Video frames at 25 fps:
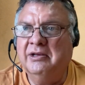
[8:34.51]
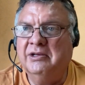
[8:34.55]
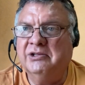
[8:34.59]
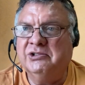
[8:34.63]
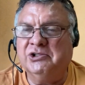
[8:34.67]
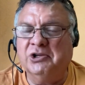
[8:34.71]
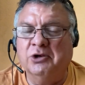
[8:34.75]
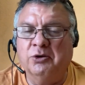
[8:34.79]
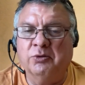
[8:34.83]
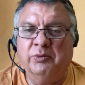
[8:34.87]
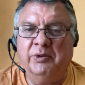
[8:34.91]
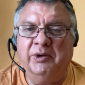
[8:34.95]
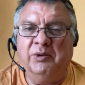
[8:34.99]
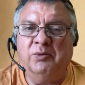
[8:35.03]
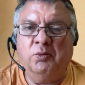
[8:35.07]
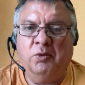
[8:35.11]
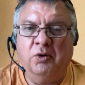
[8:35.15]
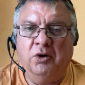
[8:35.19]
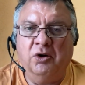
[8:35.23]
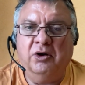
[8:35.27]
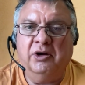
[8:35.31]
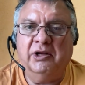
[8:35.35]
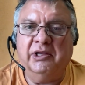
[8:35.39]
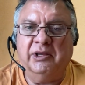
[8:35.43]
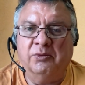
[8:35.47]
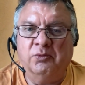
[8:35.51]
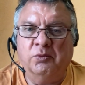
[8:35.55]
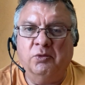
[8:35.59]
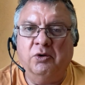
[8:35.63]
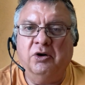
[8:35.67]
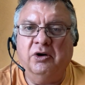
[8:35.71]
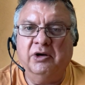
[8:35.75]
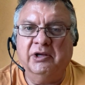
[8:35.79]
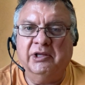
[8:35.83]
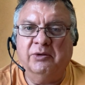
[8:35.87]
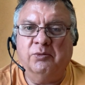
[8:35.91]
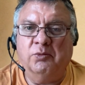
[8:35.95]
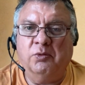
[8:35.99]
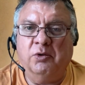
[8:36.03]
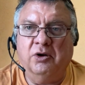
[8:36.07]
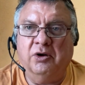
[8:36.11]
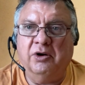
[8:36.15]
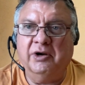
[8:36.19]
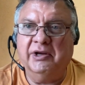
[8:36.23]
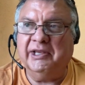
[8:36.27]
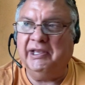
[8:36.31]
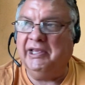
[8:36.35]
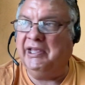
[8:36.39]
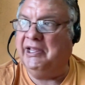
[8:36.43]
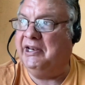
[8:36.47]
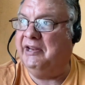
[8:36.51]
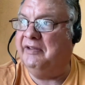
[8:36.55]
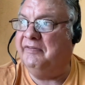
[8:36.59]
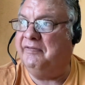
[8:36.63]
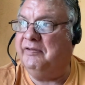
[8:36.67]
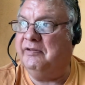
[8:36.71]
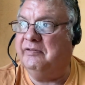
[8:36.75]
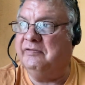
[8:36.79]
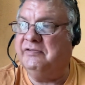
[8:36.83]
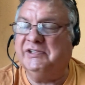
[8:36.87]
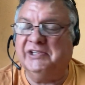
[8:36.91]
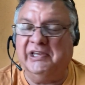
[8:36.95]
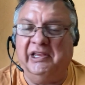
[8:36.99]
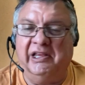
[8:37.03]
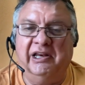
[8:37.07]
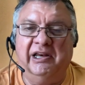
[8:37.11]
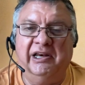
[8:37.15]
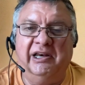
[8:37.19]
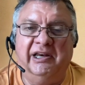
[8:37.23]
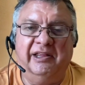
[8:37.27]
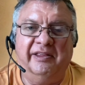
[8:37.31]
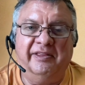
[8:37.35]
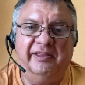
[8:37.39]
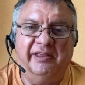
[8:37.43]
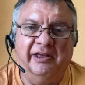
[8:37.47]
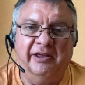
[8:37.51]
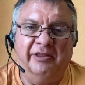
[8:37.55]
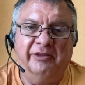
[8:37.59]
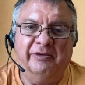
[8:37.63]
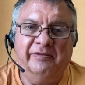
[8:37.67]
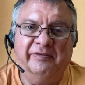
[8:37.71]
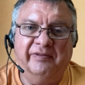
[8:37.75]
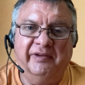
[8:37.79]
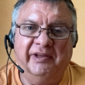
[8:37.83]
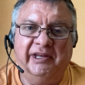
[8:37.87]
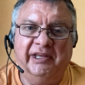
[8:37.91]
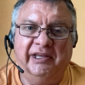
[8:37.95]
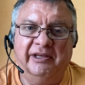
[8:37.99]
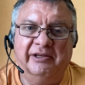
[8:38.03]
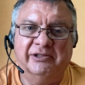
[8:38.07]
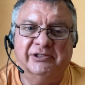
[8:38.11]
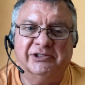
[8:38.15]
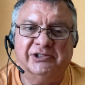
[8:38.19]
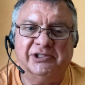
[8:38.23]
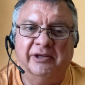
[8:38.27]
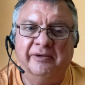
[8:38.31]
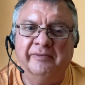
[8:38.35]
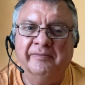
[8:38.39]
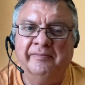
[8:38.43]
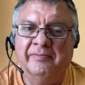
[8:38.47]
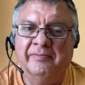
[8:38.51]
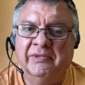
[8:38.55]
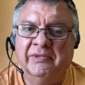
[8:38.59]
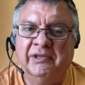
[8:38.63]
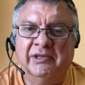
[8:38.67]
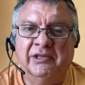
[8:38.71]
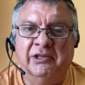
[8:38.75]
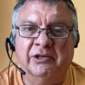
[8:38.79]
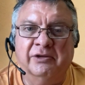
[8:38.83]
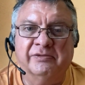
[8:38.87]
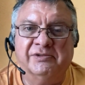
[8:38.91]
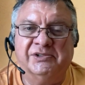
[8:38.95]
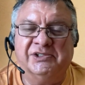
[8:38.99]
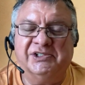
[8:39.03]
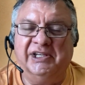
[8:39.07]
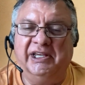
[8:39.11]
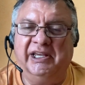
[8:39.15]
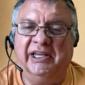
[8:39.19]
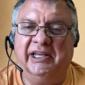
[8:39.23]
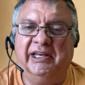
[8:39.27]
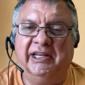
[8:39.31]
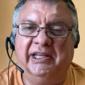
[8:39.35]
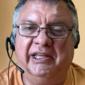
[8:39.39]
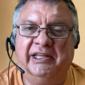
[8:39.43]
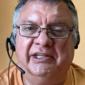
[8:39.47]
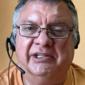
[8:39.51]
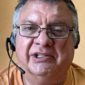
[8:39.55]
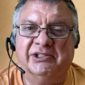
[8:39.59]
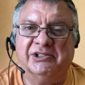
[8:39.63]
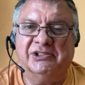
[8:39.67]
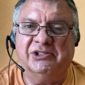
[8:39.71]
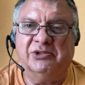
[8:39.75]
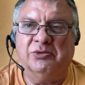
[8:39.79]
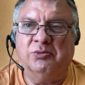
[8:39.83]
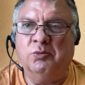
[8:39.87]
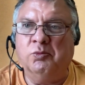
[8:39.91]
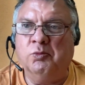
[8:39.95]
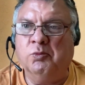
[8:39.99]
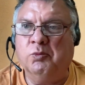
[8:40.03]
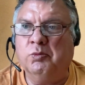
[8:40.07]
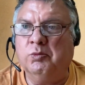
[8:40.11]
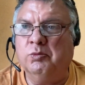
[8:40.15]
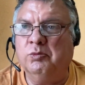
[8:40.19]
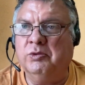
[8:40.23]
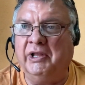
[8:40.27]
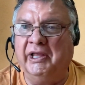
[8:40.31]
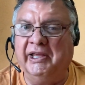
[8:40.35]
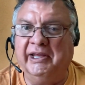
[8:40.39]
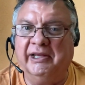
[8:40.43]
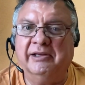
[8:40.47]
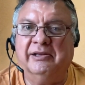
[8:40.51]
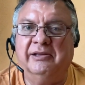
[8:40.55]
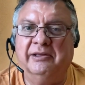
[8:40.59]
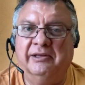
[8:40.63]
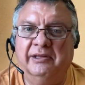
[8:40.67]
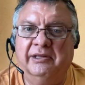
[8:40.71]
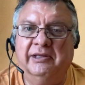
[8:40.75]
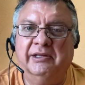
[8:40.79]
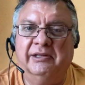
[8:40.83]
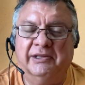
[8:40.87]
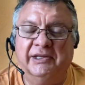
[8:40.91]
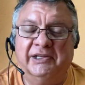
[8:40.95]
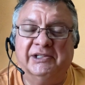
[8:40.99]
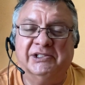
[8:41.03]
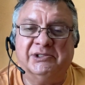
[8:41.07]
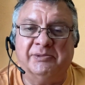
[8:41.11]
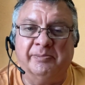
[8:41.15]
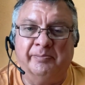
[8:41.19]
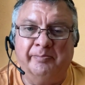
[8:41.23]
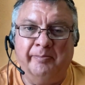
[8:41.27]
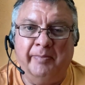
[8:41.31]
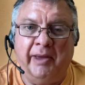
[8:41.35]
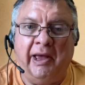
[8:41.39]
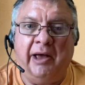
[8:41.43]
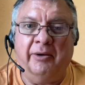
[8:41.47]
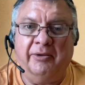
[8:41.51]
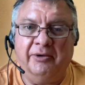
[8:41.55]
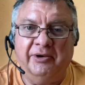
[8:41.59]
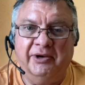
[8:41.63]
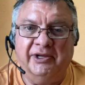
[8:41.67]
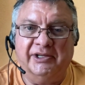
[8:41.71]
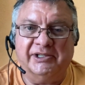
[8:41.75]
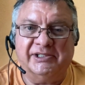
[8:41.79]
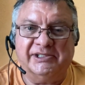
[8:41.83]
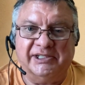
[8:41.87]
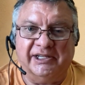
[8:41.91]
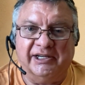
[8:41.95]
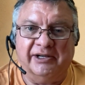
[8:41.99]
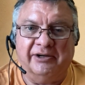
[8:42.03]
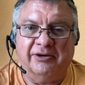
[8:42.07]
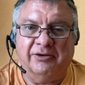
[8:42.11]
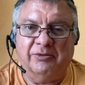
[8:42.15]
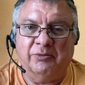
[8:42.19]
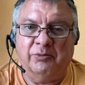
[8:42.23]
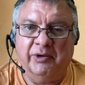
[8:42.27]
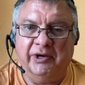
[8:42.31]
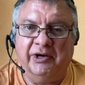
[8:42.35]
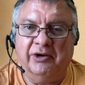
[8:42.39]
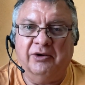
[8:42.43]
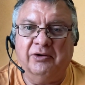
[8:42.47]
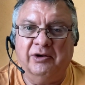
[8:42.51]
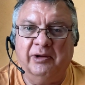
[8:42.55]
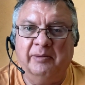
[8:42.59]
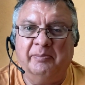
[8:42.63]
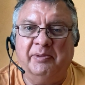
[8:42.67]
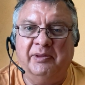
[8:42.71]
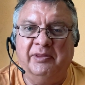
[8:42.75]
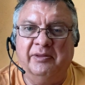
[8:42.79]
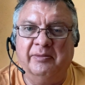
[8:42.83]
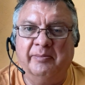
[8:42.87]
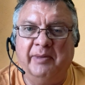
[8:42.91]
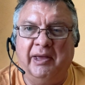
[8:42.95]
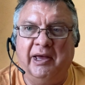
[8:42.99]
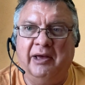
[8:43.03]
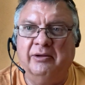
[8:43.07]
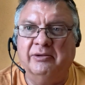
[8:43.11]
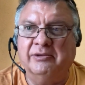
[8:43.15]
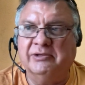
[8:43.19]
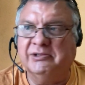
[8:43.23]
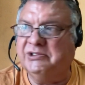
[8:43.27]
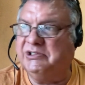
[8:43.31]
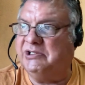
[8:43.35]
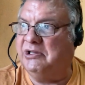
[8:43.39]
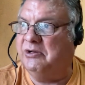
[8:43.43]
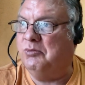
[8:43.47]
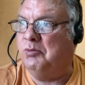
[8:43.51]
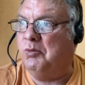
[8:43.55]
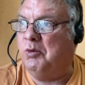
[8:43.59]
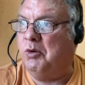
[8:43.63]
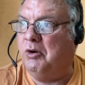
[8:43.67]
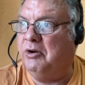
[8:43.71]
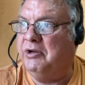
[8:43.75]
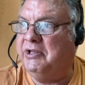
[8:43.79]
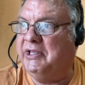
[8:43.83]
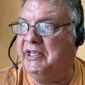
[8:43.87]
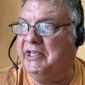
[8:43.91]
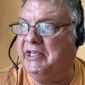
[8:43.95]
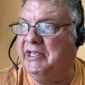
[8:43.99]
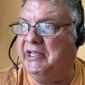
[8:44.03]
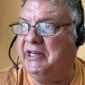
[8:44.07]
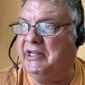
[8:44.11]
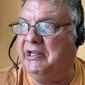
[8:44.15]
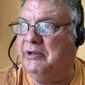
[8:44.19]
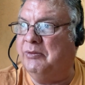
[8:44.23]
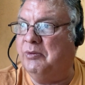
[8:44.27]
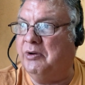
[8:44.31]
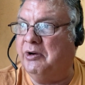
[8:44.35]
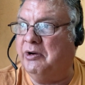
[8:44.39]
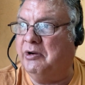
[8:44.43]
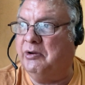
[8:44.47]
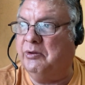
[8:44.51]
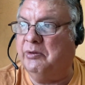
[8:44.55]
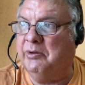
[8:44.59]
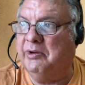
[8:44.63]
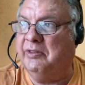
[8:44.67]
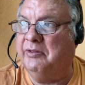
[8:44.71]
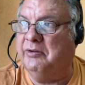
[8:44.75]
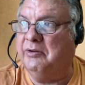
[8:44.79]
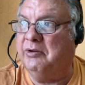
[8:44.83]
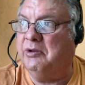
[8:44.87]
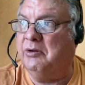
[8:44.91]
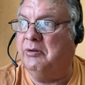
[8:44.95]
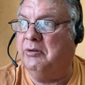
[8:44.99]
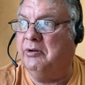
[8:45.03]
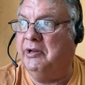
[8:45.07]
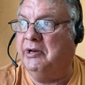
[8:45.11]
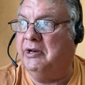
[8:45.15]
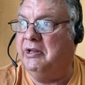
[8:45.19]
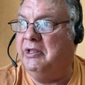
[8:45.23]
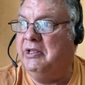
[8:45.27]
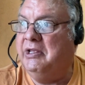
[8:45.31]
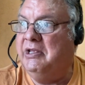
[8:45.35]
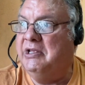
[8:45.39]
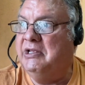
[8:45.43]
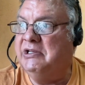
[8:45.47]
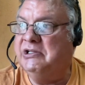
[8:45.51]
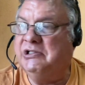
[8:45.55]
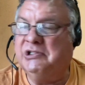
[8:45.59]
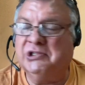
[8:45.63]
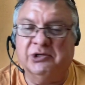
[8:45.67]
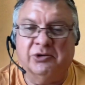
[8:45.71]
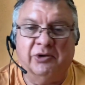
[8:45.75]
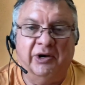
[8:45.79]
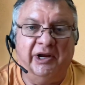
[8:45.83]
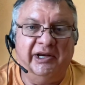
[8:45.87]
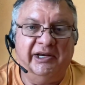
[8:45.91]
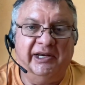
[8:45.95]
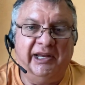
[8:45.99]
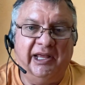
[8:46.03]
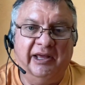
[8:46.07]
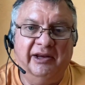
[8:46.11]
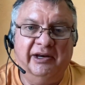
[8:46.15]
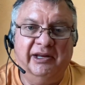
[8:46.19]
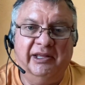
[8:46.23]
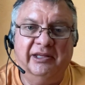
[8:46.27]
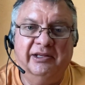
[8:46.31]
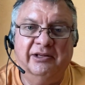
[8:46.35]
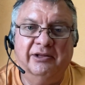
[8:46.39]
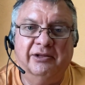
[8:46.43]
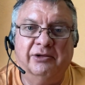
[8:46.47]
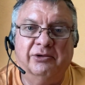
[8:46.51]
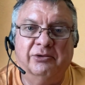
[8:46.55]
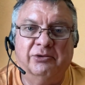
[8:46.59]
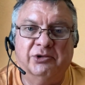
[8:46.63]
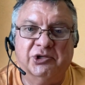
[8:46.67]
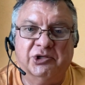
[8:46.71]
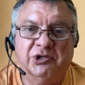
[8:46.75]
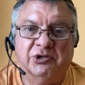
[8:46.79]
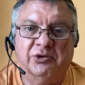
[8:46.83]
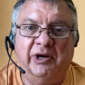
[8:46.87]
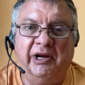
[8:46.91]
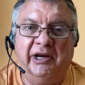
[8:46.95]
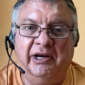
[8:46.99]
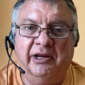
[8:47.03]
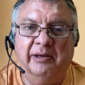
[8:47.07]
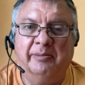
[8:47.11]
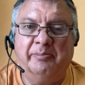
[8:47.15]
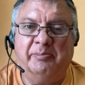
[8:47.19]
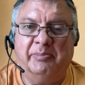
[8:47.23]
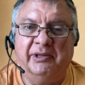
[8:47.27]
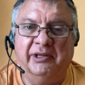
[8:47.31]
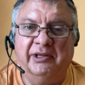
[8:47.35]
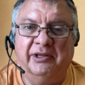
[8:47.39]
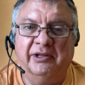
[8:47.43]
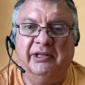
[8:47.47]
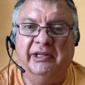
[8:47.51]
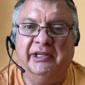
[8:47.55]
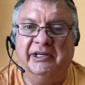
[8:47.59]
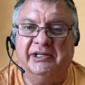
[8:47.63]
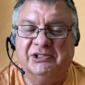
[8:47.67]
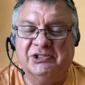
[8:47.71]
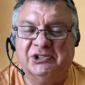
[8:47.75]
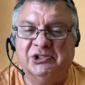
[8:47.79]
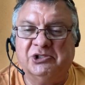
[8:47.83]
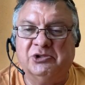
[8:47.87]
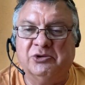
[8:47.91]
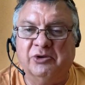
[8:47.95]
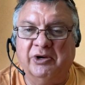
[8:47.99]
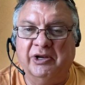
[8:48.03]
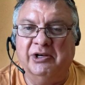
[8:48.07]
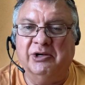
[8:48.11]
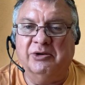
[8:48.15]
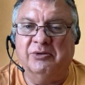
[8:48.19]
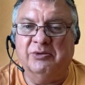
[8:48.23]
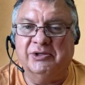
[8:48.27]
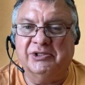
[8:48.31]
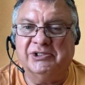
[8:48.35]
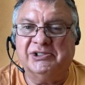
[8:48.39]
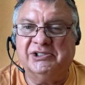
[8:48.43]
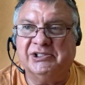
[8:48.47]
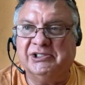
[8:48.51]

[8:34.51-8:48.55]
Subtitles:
So we walk and walk and walk. And if you've seen any of the other videos, you've seen it is like it's mountainous here. We are up in the mountains, and walking anywhere, you're either going straight down a hill or straight up a hill. It is strenuous.